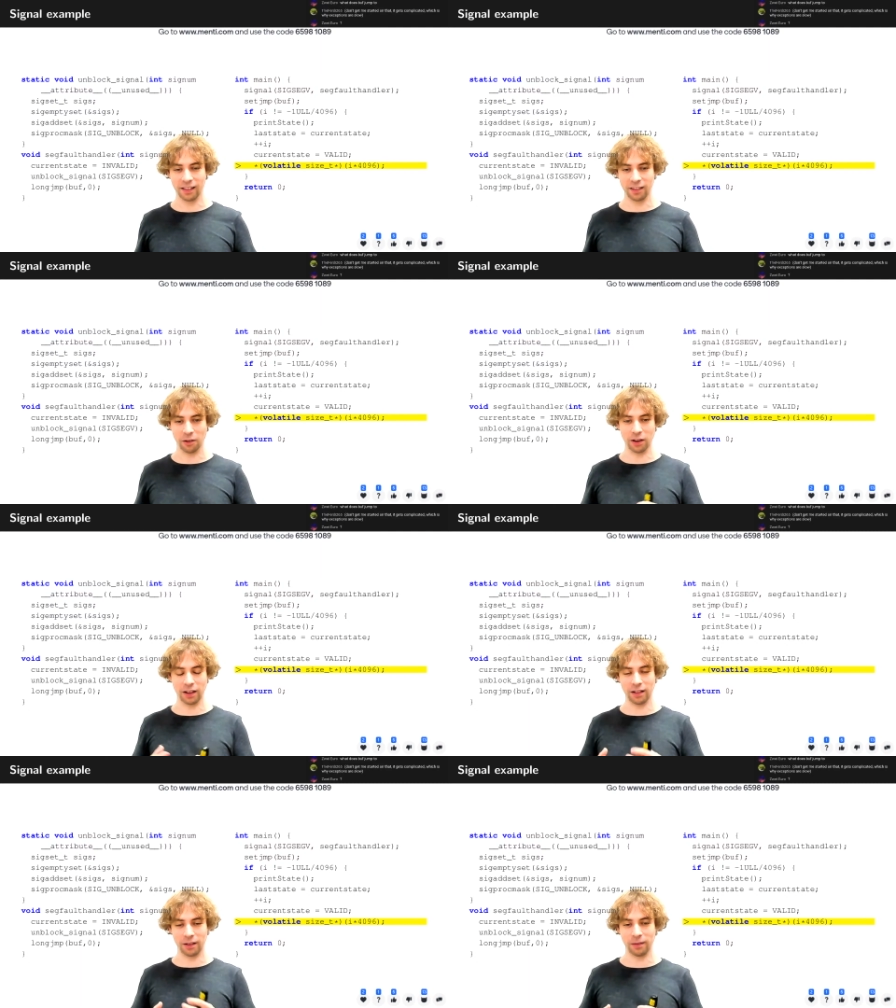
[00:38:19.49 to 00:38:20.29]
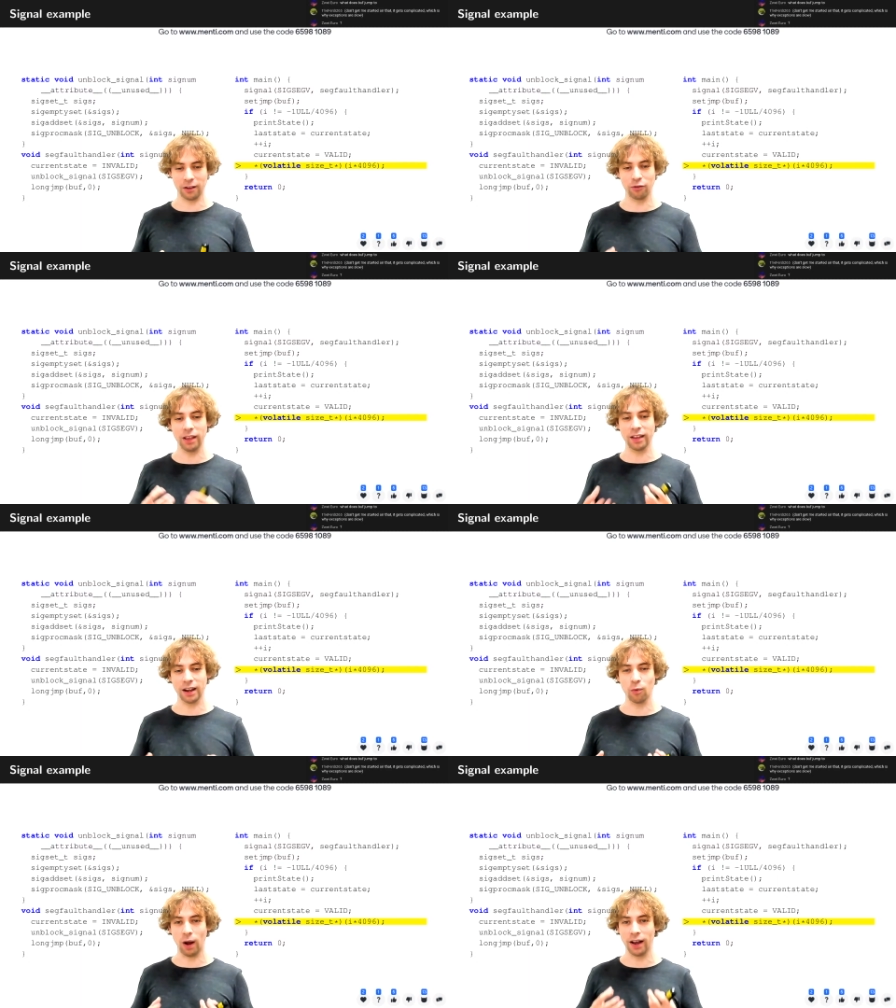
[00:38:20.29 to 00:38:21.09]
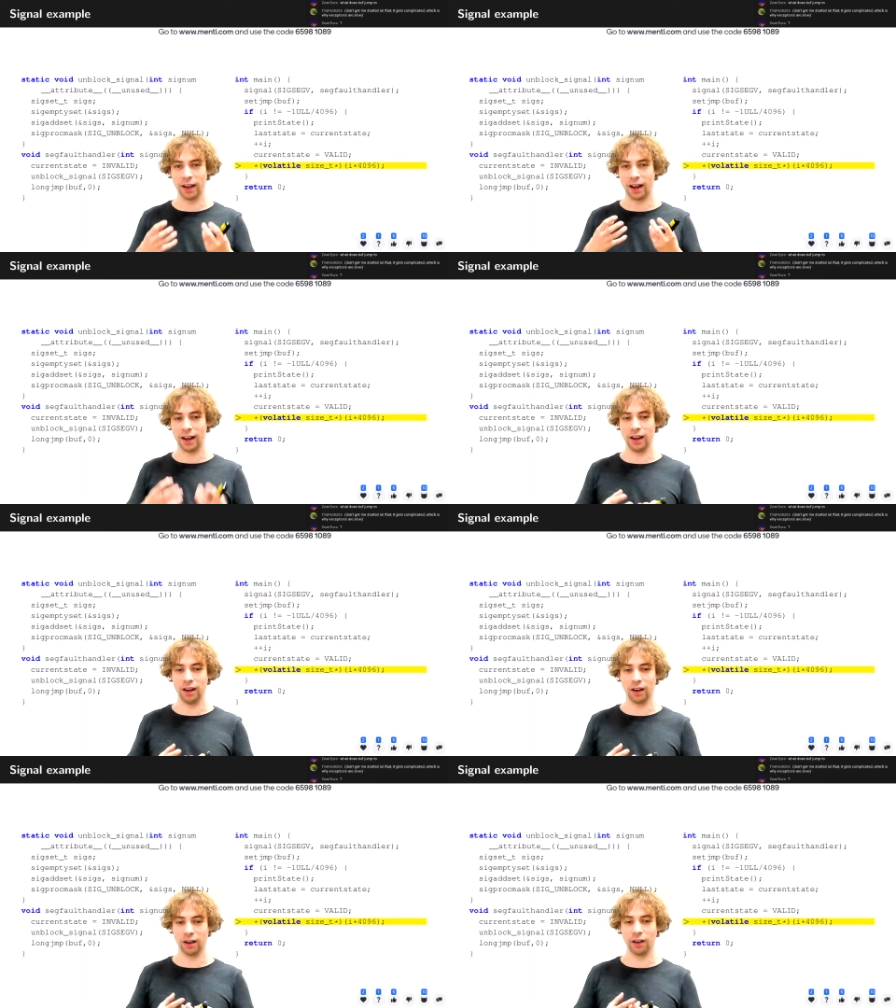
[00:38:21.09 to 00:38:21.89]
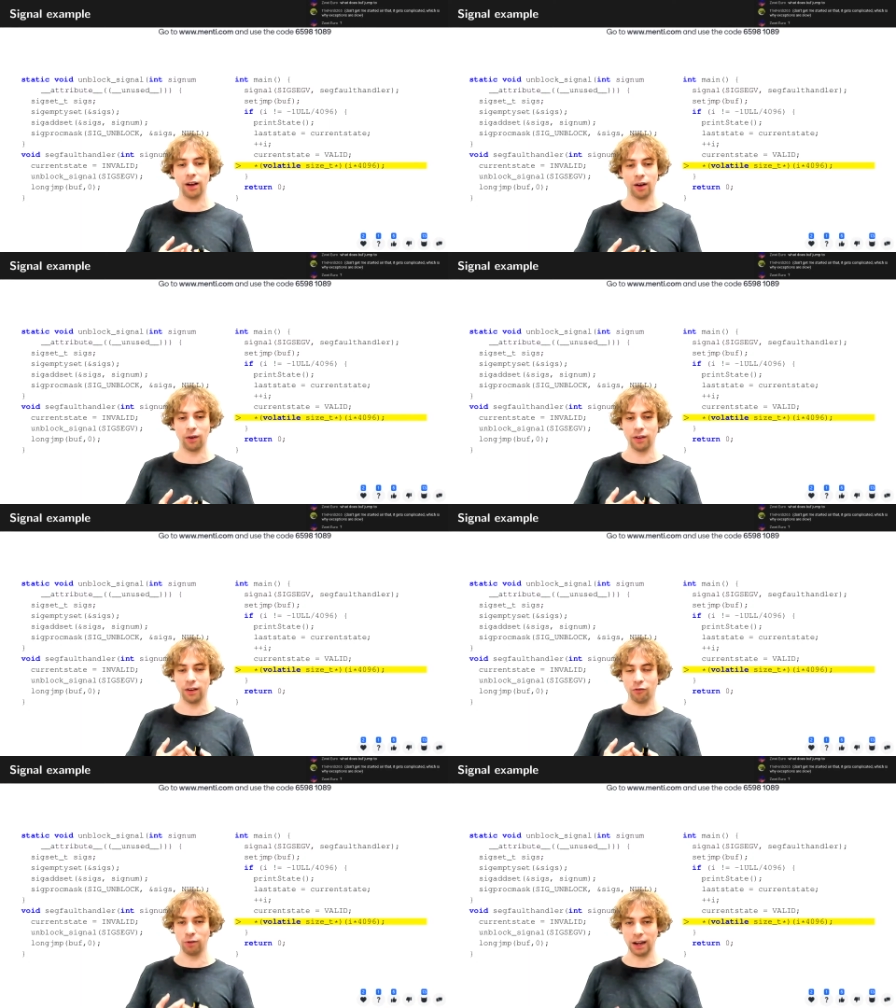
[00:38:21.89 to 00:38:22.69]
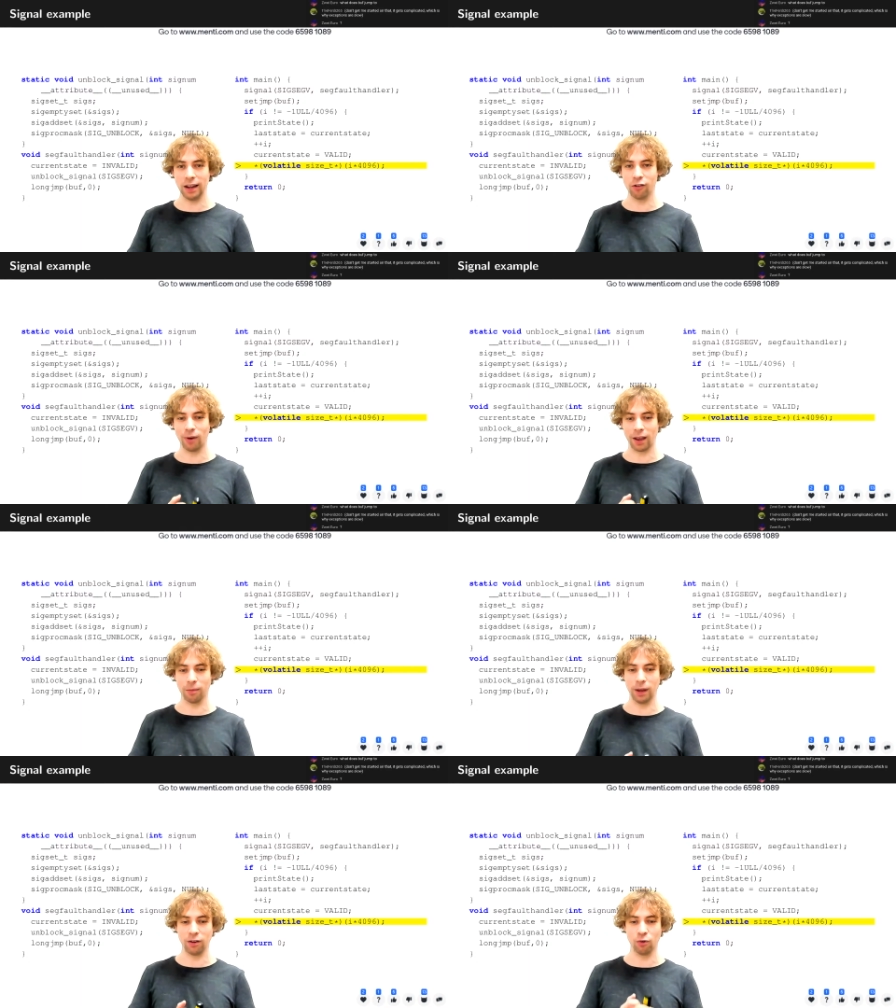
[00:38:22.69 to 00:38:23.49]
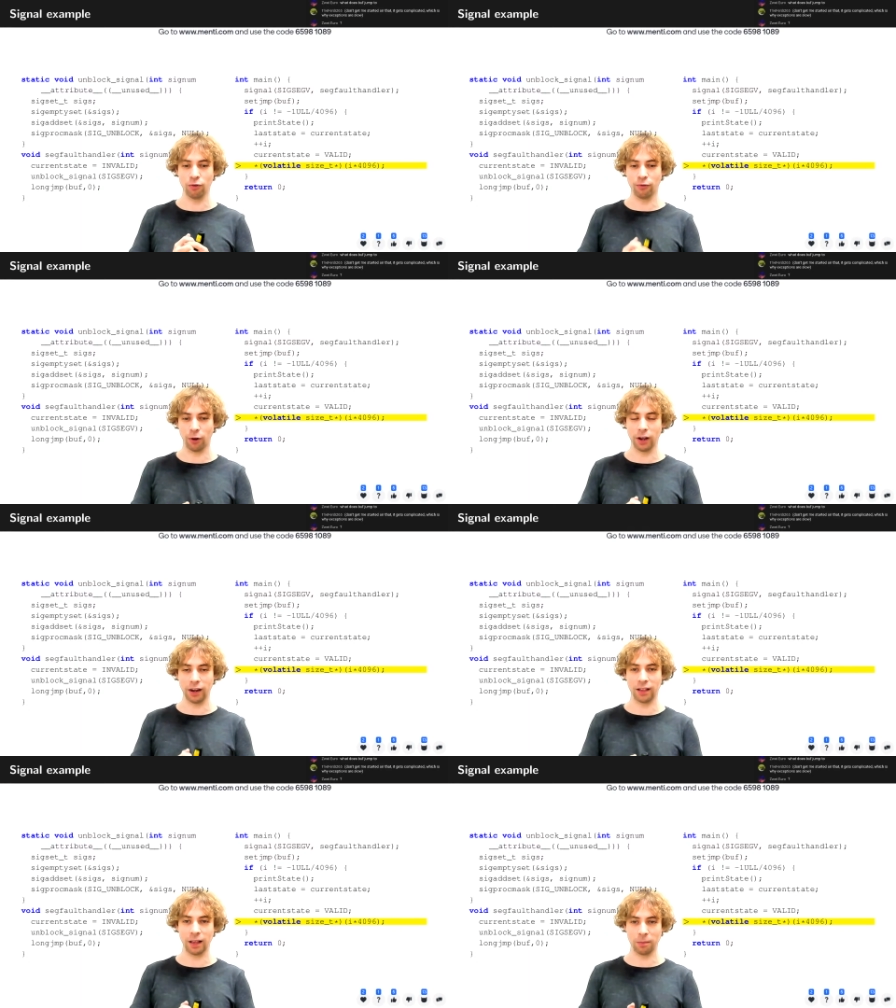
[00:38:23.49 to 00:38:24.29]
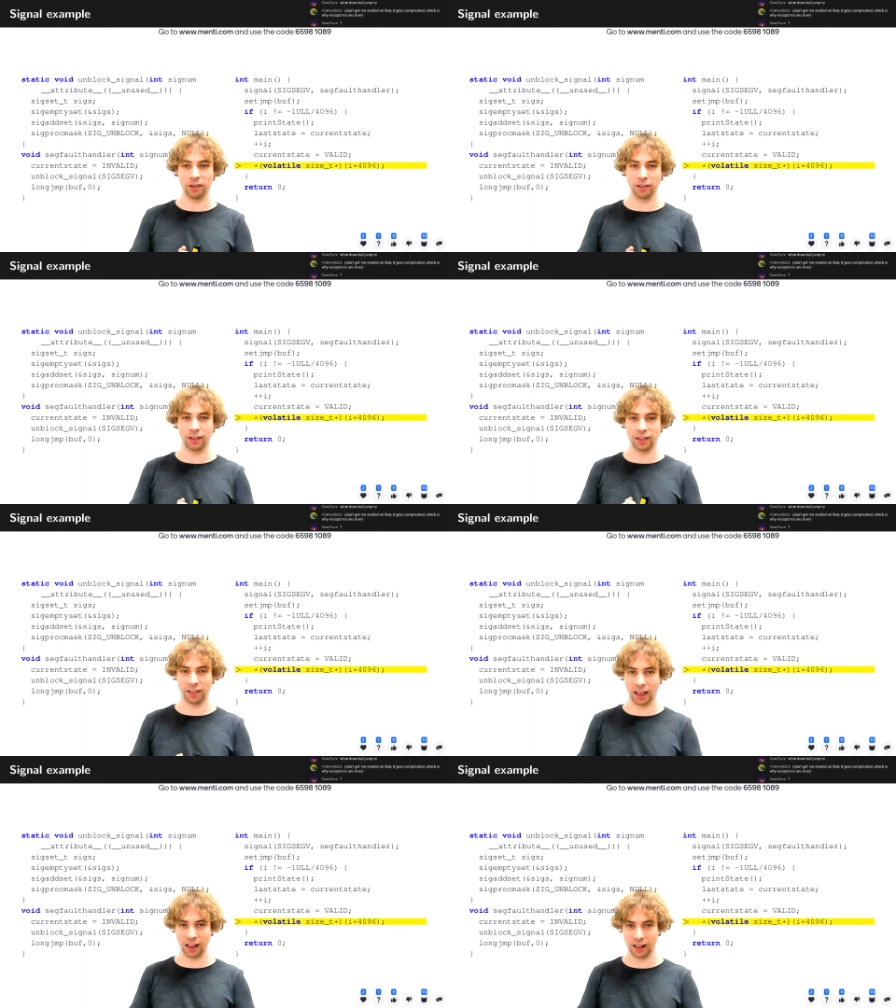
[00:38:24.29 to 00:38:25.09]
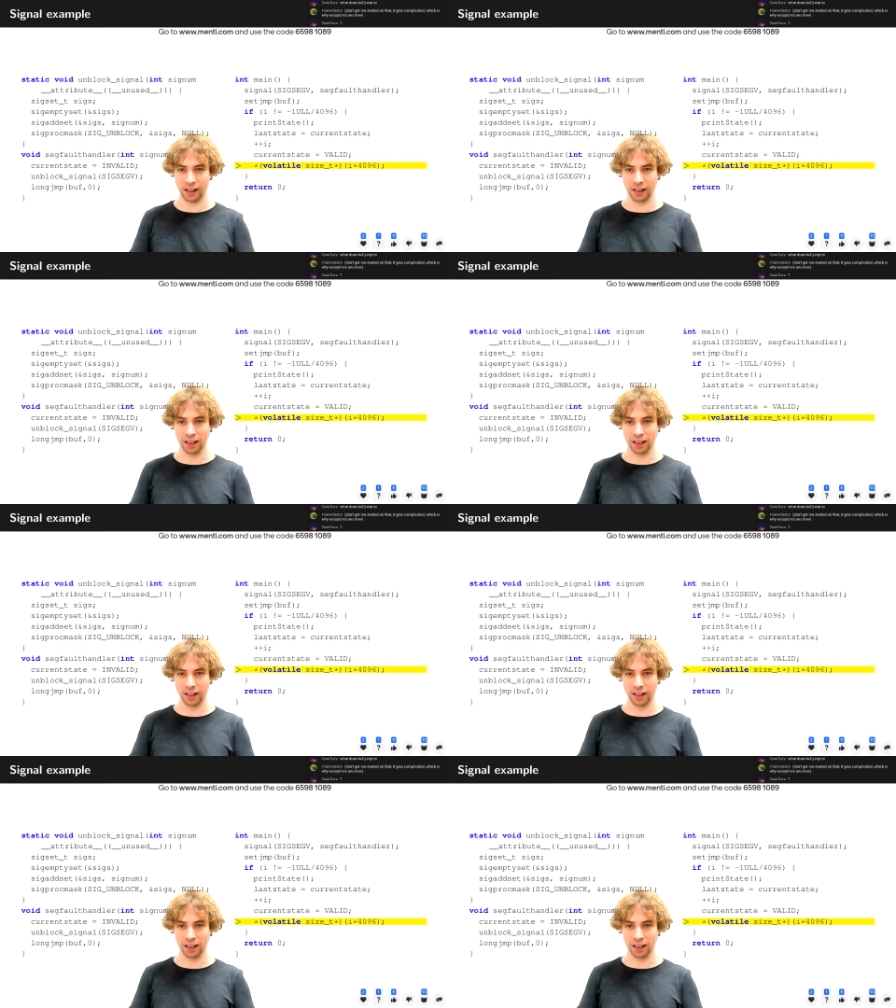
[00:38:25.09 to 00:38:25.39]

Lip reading: so the reasoning why I really recommend to avoid exceptions is still